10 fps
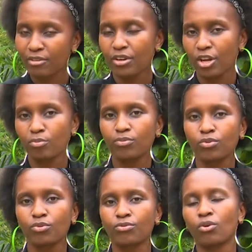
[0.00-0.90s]
very
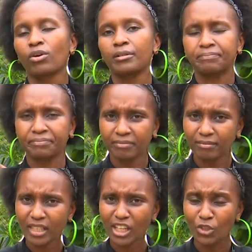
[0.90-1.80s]
helpful for
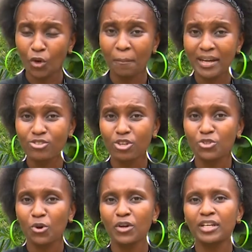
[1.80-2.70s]
your muscle
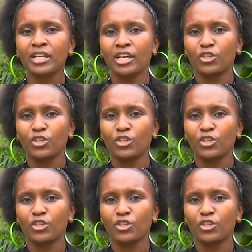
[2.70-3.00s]
tone,